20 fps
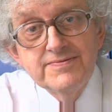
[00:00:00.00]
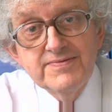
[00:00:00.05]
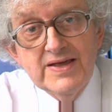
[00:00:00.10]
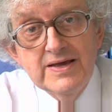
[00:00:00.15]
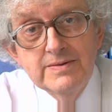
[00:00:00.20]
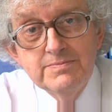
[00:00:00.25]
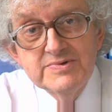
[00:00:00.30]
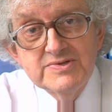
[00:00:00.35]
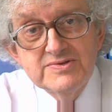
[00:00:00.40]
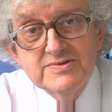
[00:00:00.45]
of
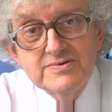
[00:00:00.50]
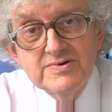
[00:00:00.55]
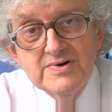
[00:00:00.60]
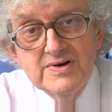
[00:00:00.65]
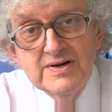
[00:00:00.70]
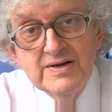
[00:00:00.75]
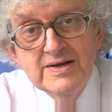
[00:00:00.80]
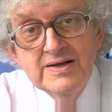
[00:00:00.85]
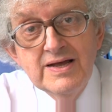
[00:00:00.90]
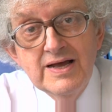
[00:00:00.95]

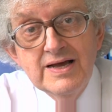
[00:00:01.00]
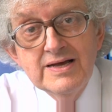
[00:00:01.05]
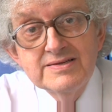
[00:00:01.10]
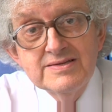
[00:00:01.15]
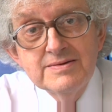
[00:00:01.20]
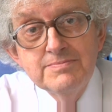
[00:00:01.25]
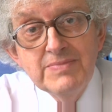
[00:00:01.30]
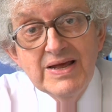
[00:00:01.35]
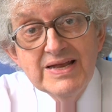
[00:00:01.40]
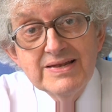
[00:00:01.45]
Chemistry
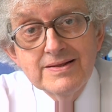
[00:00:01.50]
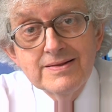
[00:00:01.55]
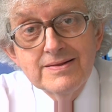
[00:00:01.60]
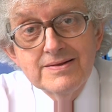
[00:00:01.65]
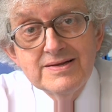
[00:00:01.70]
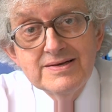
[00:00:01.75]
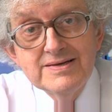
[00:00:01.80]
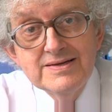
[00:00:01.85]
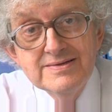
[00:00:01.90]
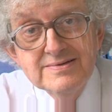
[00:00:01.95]
has a medal
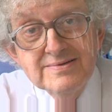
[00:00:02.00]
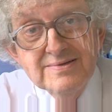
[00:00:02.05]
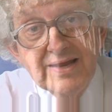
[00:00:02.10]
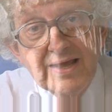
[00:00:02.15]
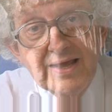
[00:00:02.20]
in his